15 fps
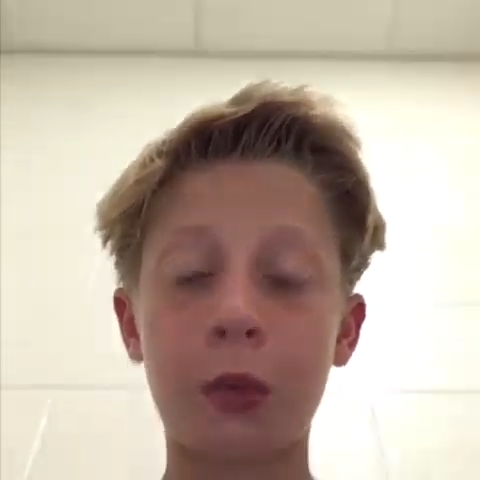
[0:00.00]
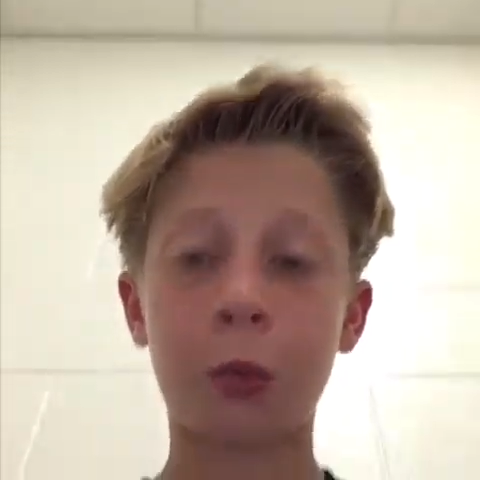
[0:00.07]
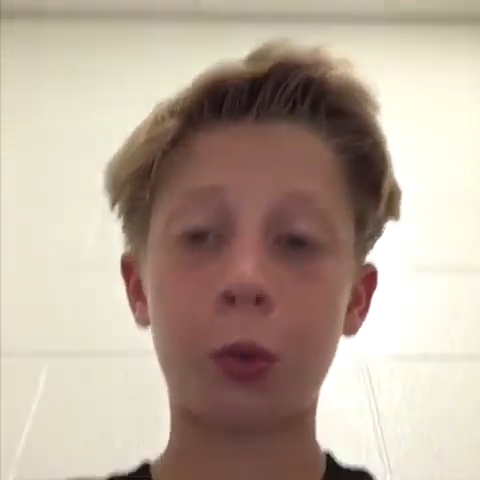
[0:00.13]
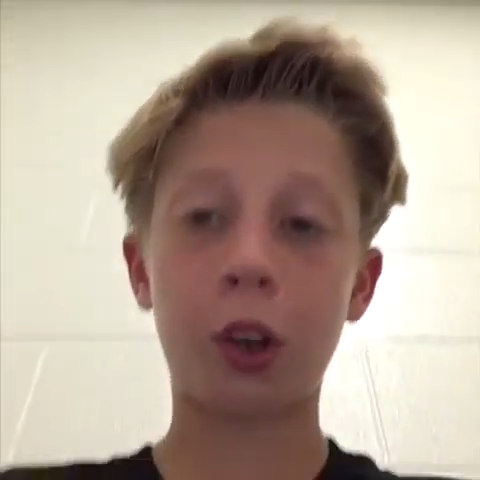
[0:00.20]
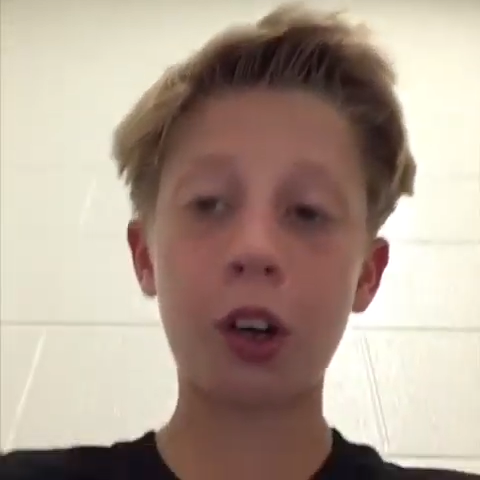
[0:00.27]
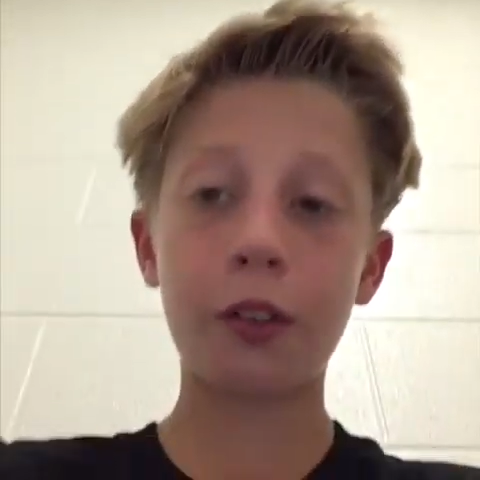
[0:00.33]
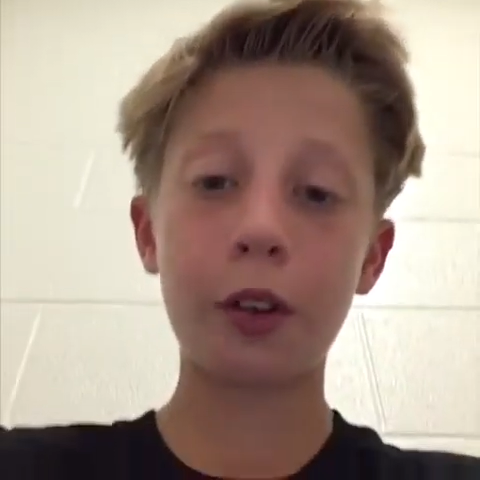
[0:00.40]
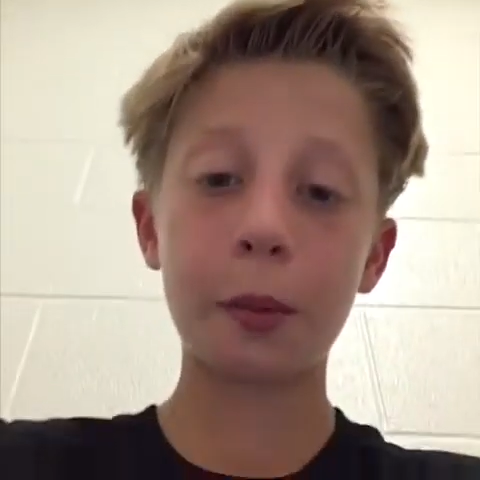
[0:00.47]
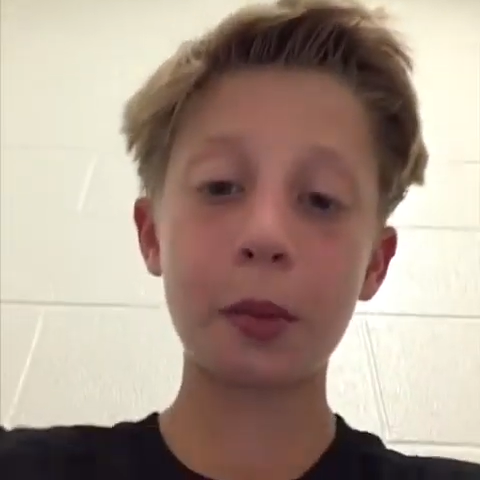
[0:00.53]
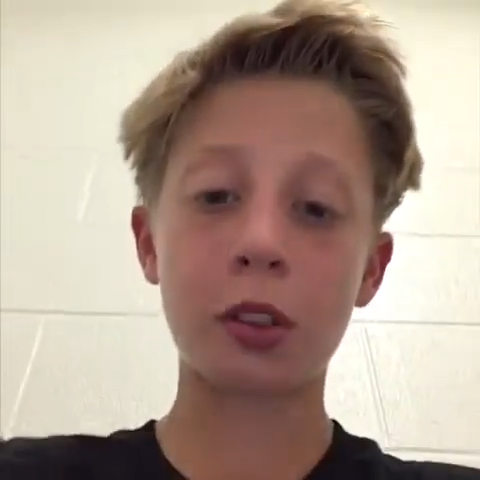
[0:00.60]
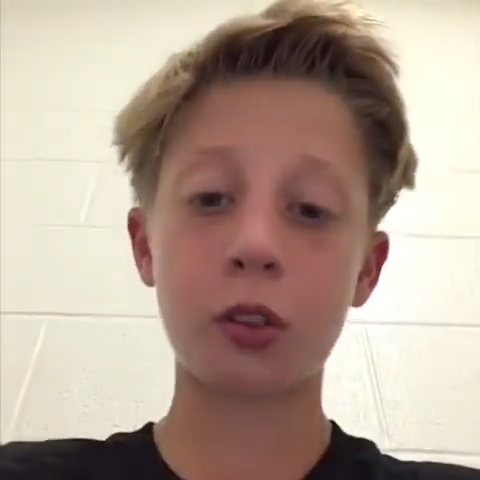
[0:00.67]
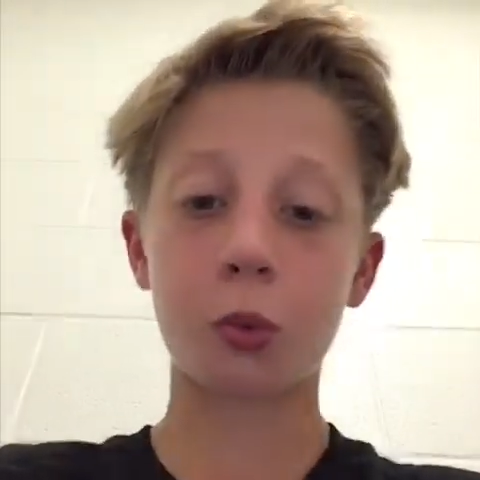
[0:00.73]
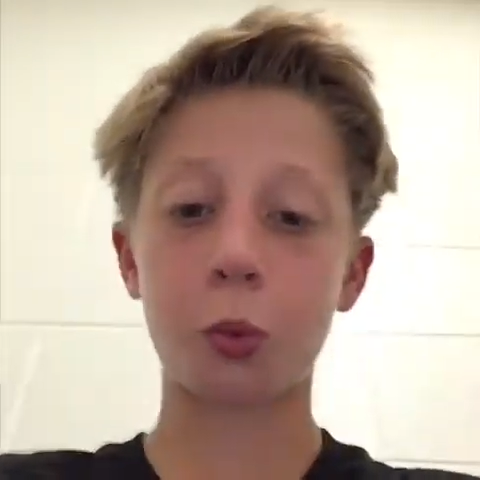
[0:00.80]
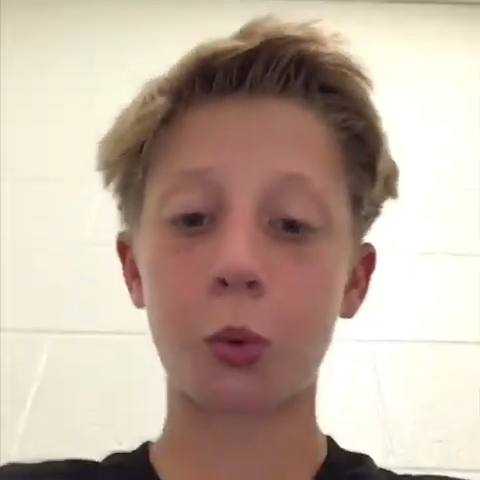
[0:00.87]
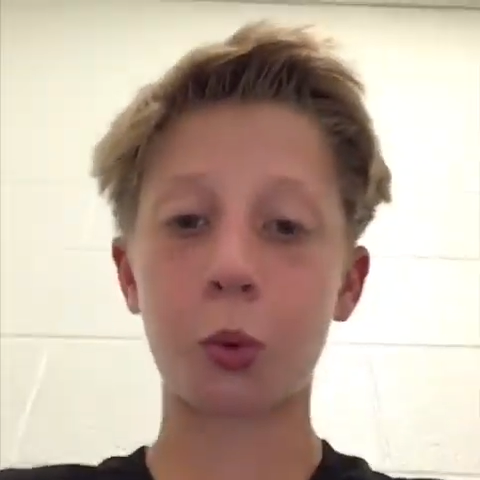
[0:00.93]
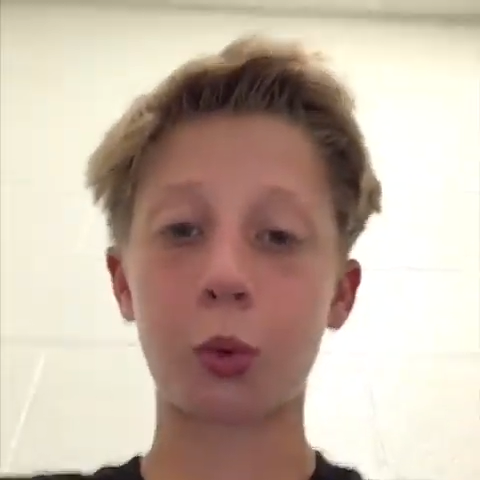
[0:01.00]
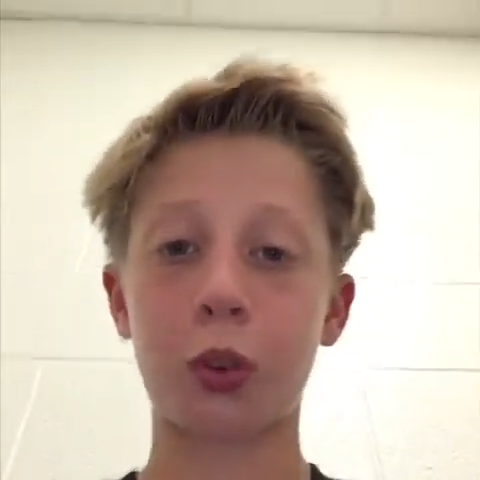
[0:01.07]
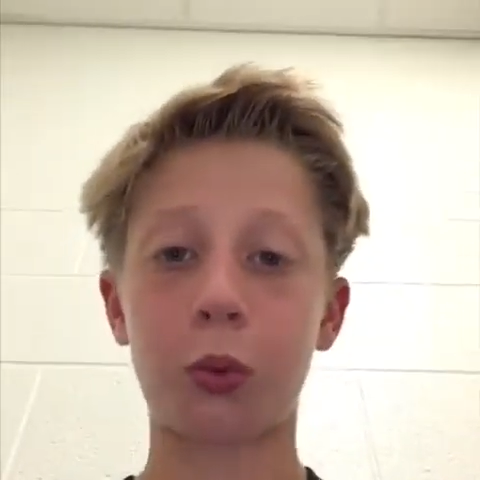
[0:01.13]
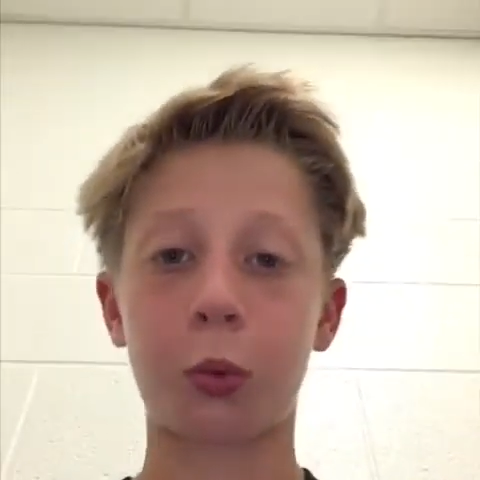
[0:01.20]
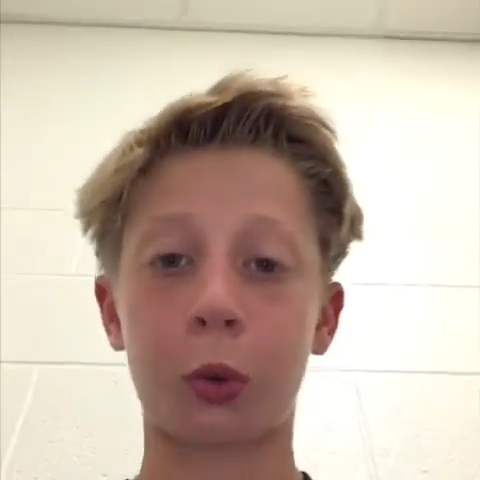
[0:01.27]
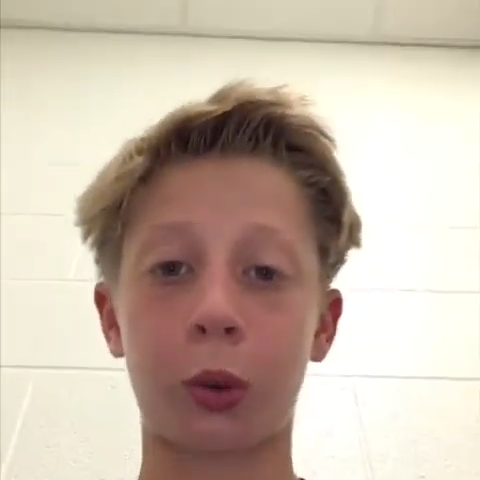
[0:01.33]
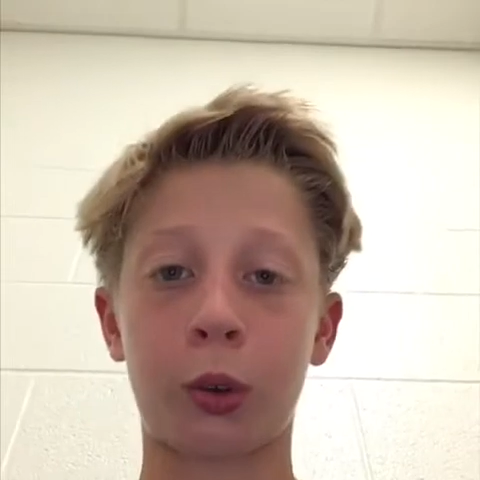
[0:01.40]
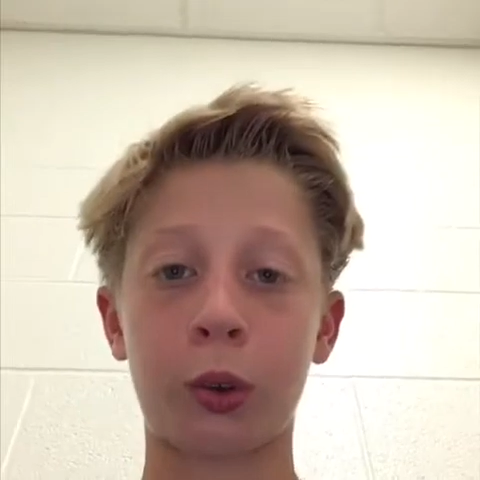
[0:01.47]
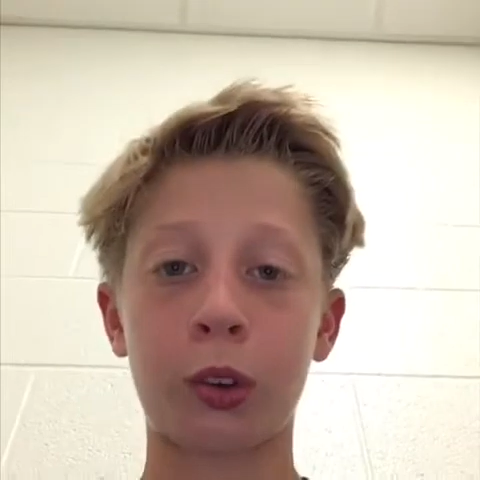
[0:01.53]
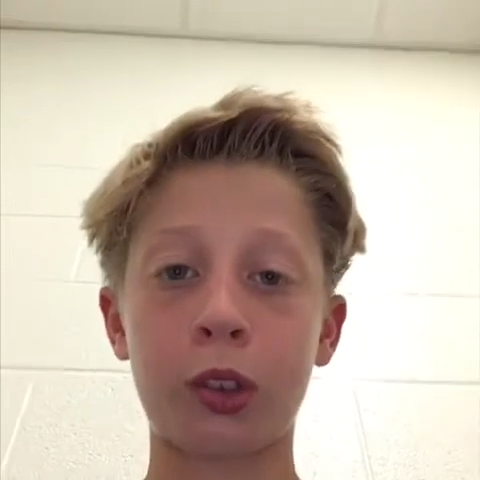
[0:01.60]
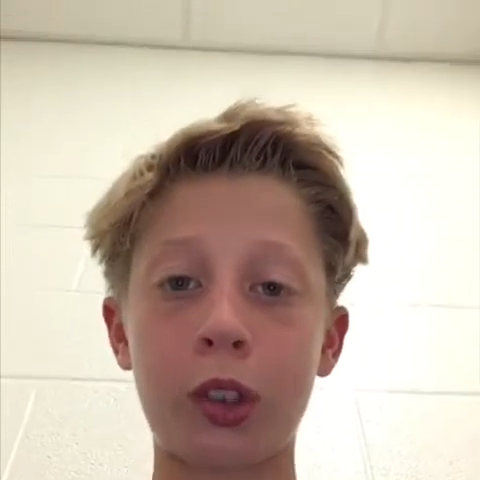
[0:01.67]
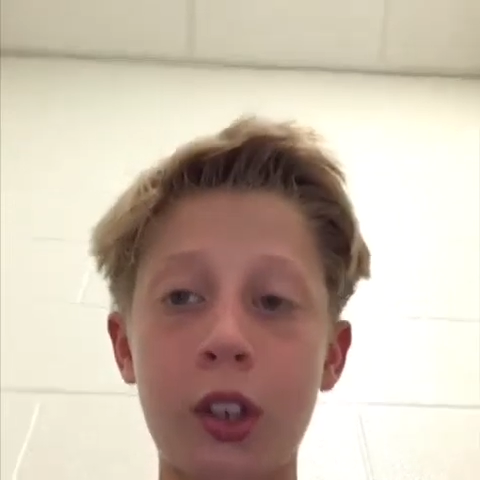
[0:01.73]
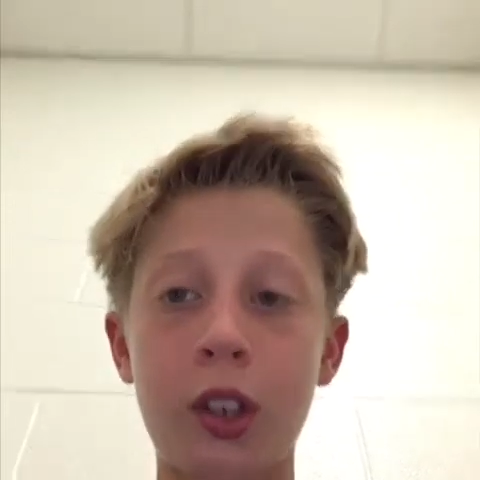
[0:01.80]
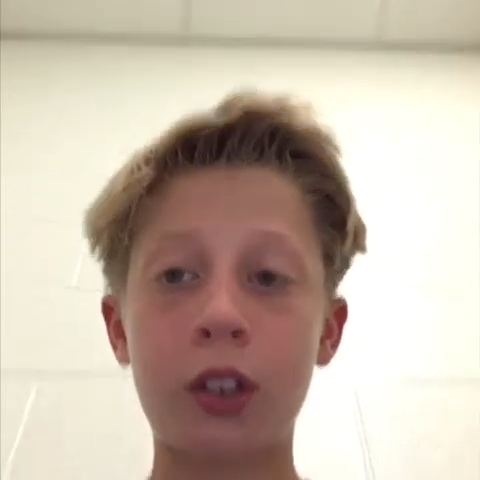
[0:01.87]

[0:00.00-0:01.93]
One of them is to rule the world.